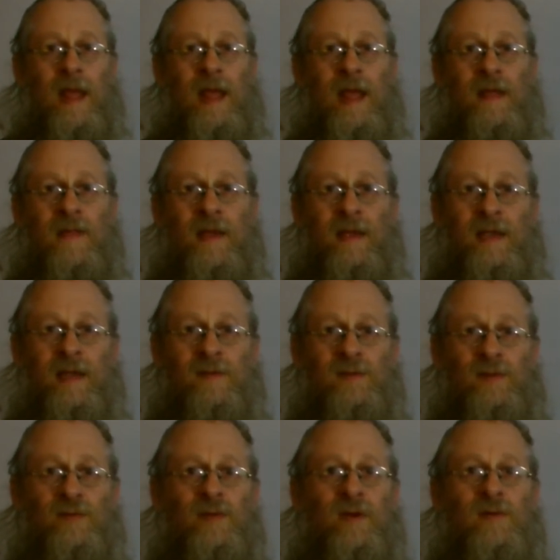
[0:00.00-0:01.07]
and that gives
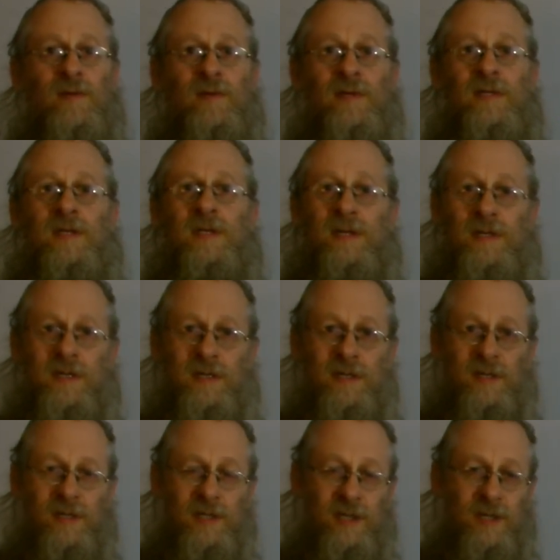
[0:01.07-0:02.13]
you
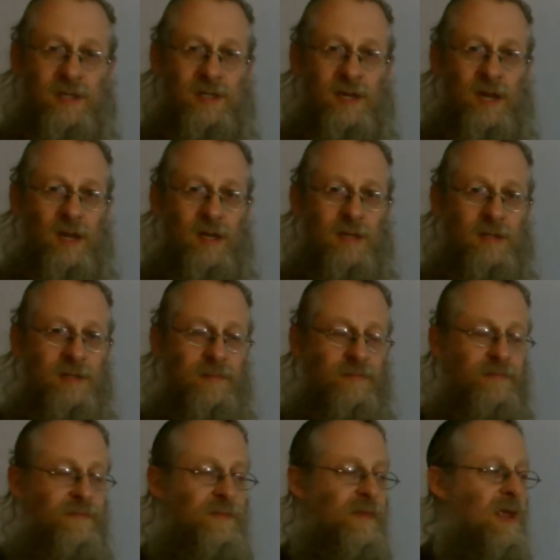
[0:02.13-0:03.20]
366 days.
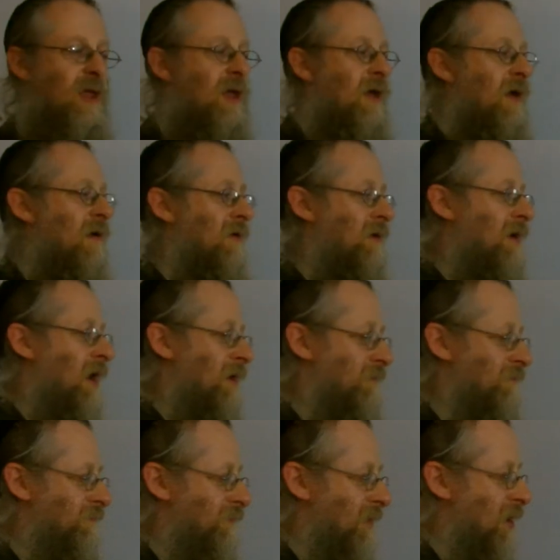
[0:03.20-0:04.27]
Okay,
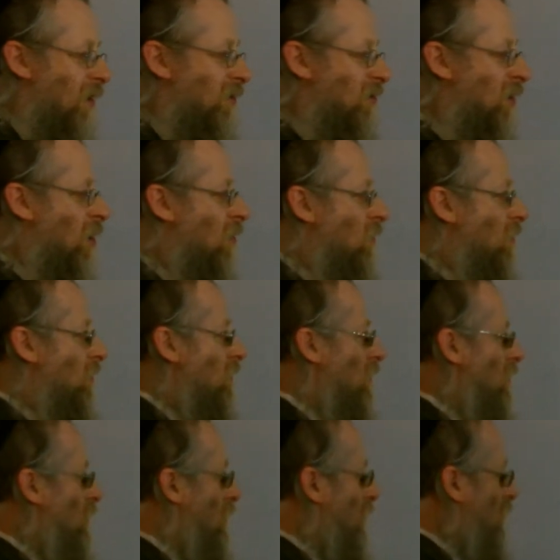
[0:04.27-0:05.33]
so
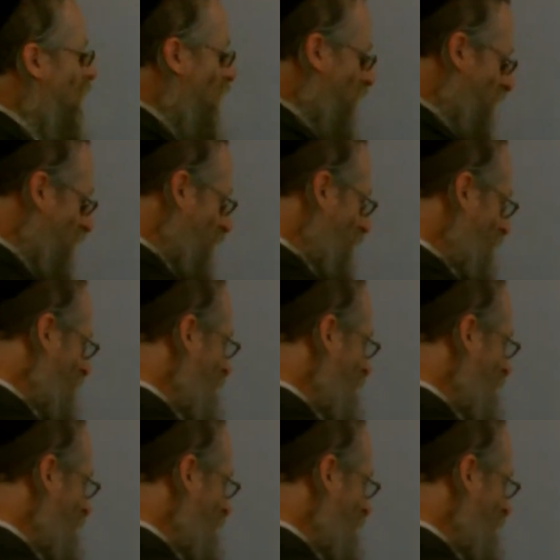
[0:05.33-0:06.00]
we're going to look